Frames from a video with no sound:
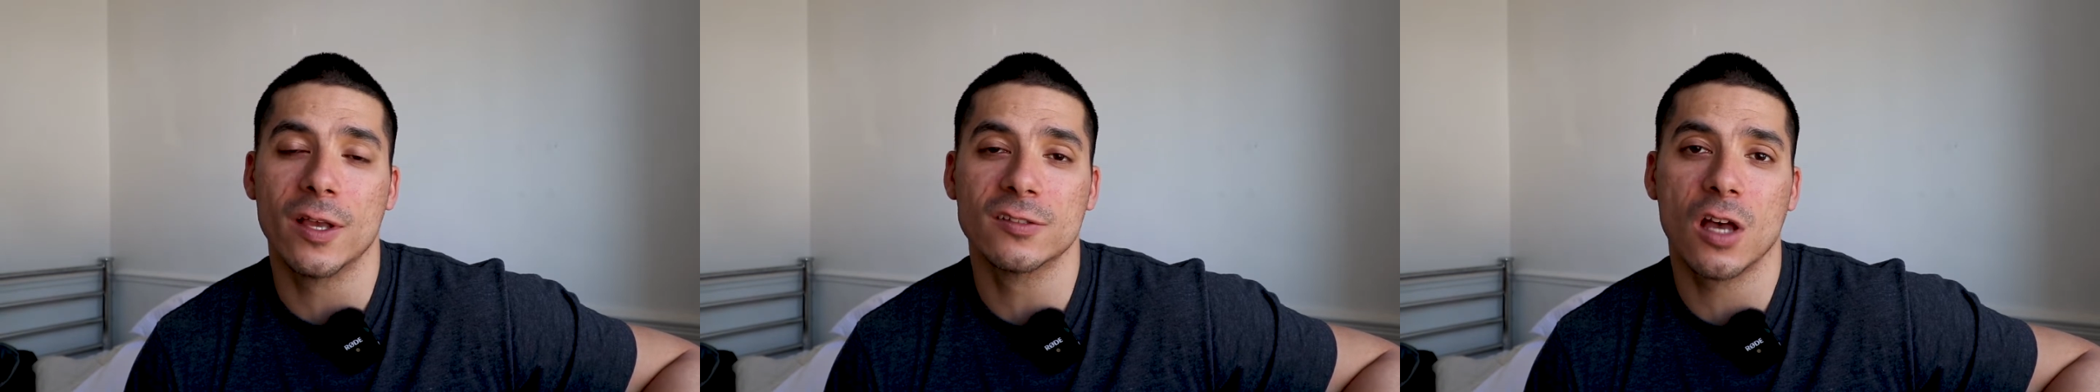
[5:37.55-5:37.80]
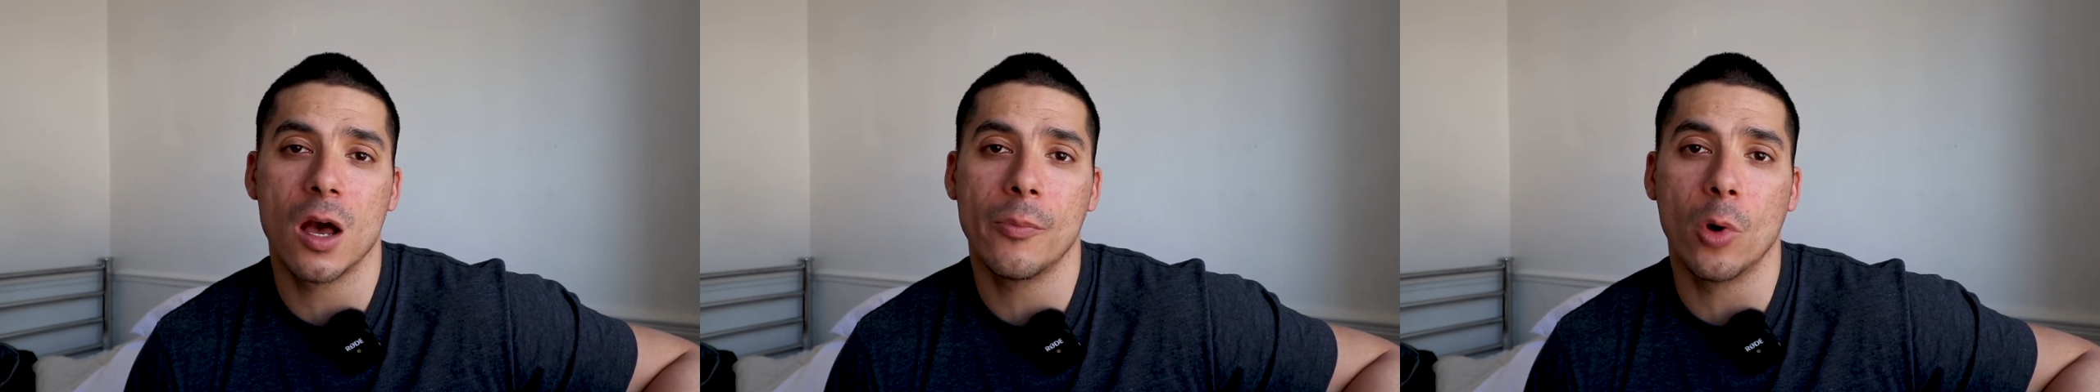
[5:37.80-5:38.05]

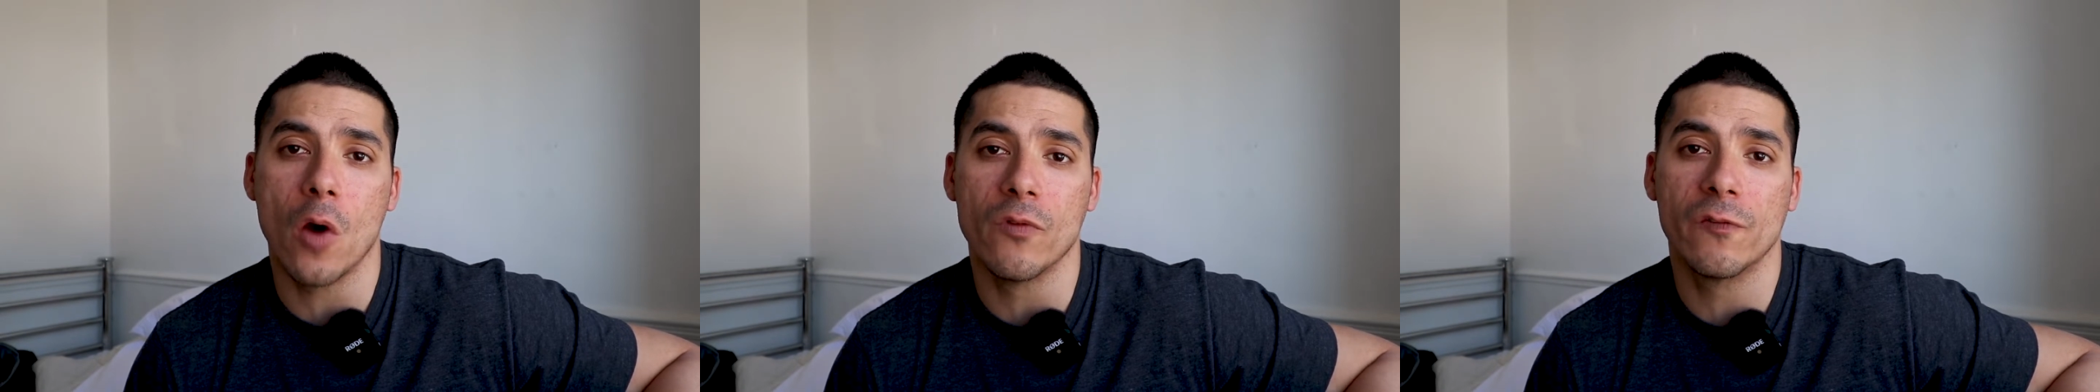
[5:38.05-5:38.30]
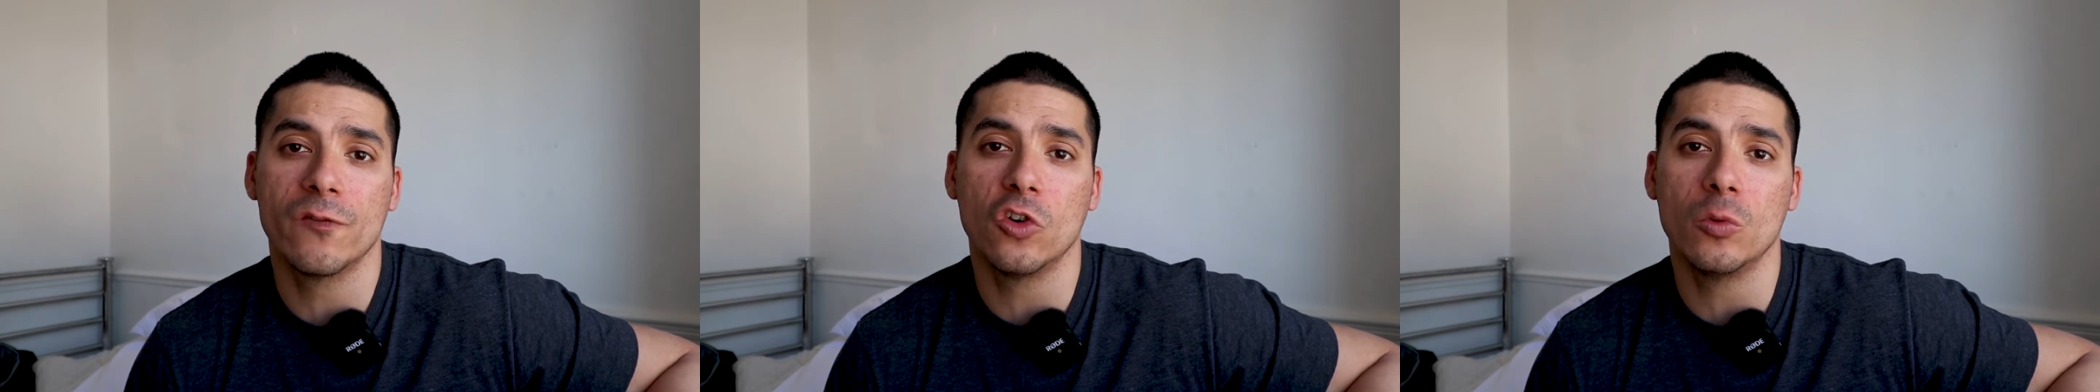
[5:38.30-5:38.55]
example of
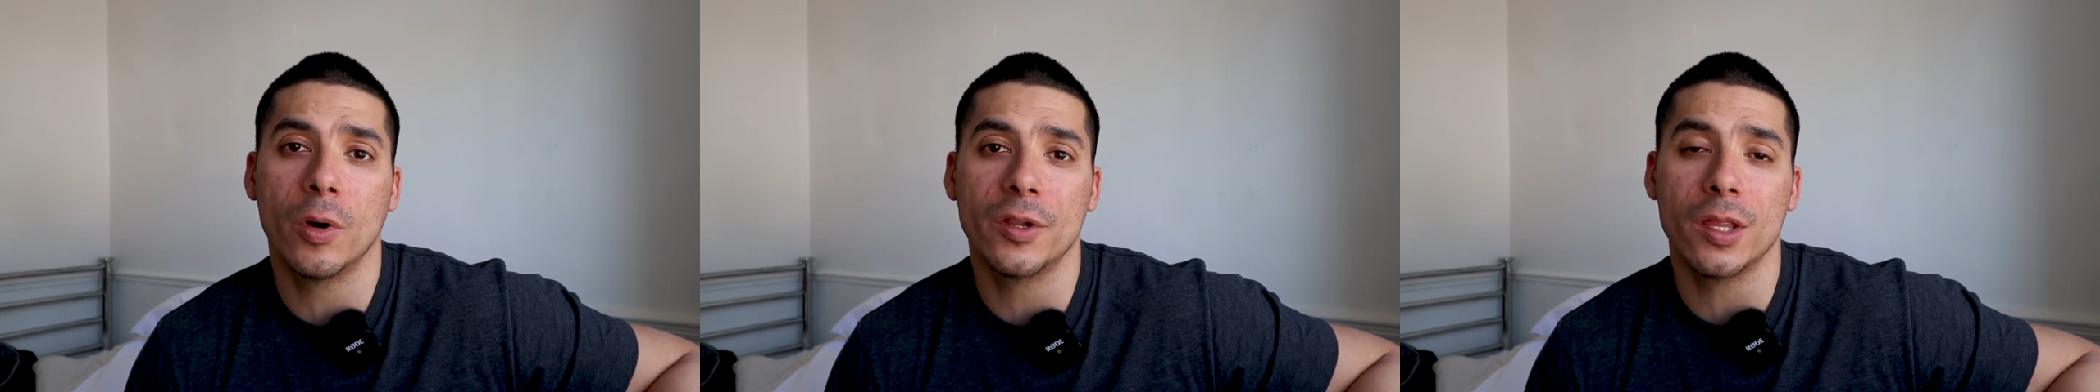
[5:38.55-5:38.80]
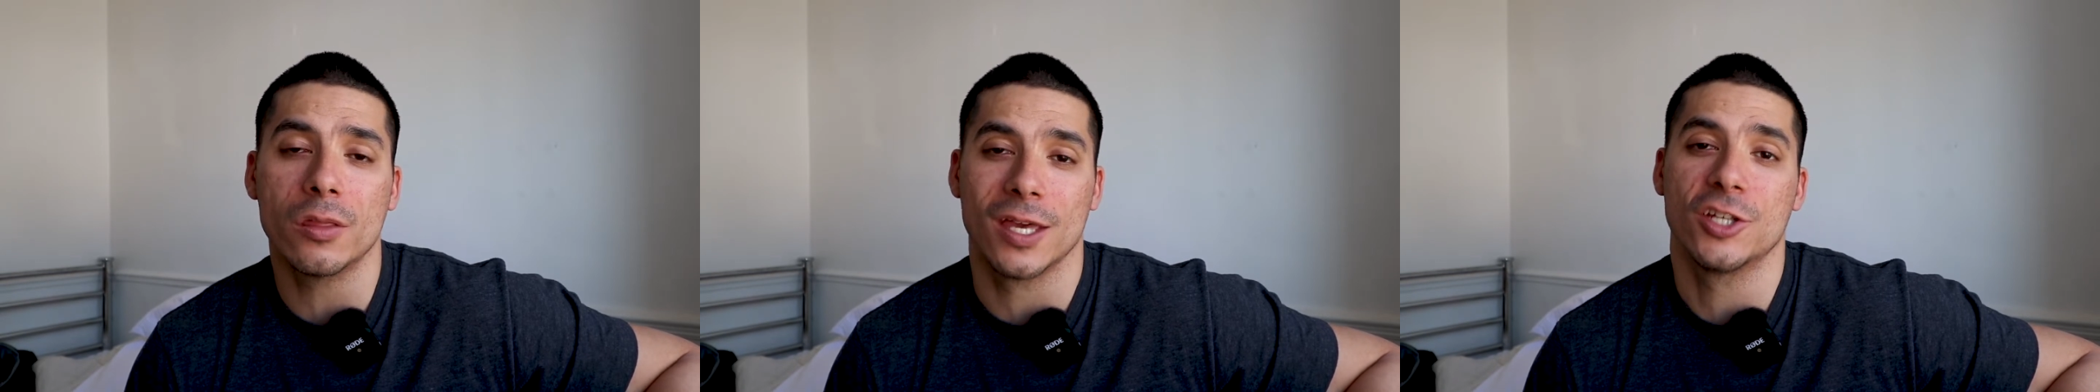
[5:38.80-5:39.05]
a full
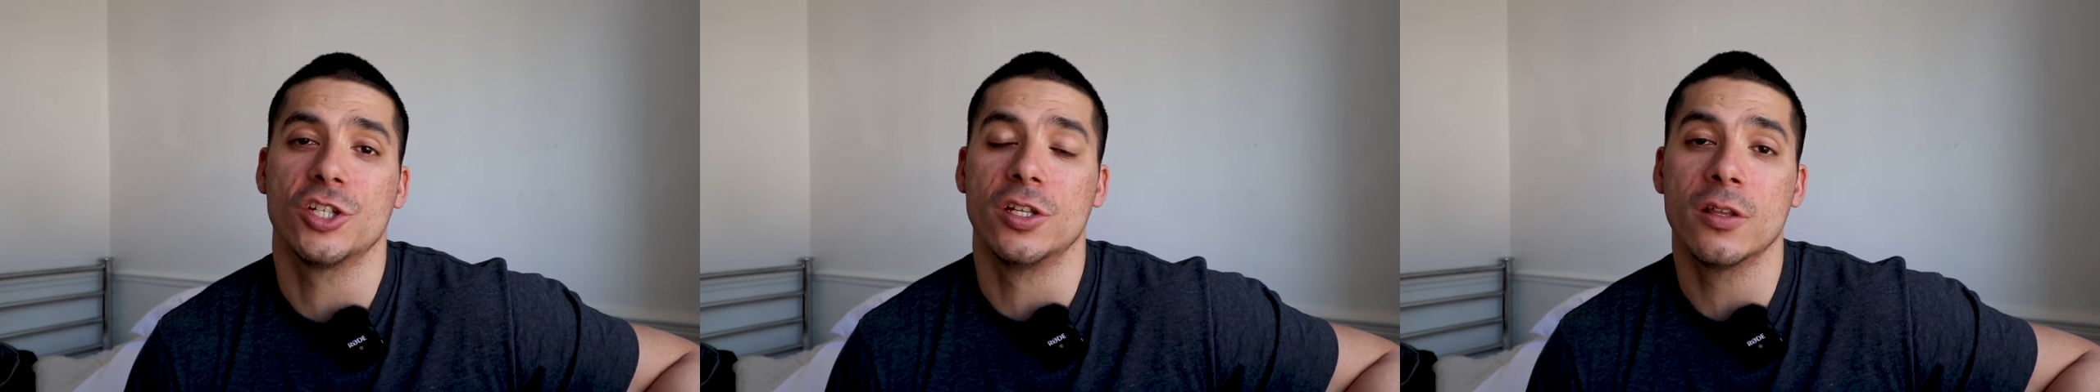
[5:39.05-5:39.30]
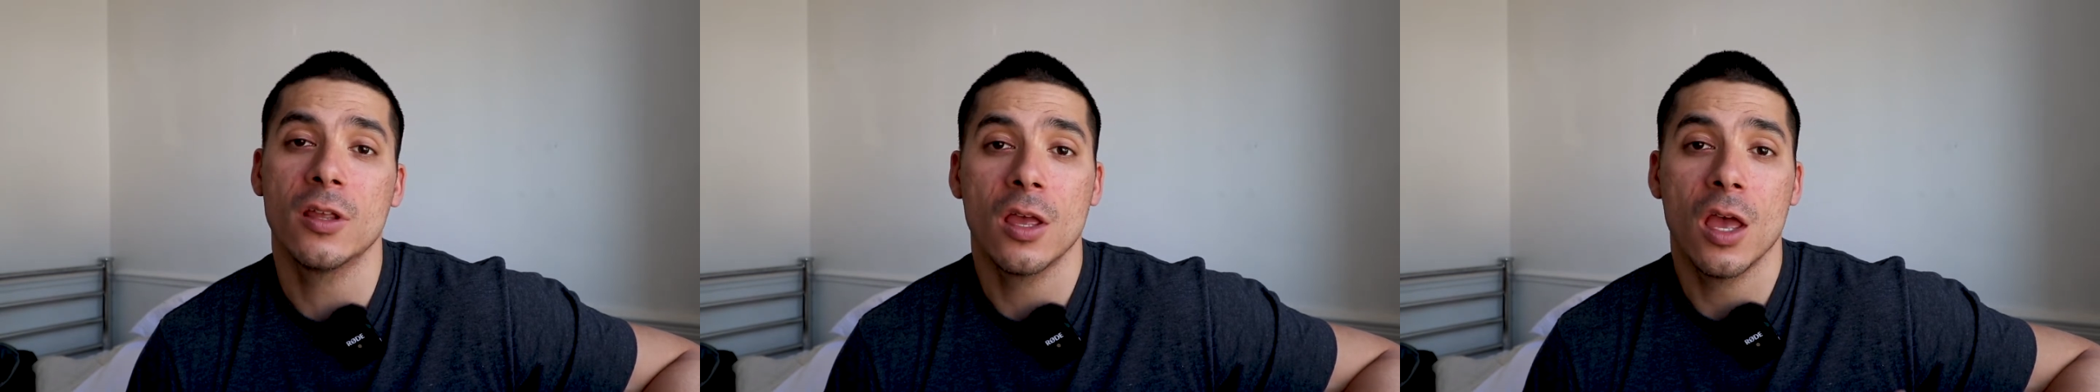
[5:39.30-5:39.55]
body session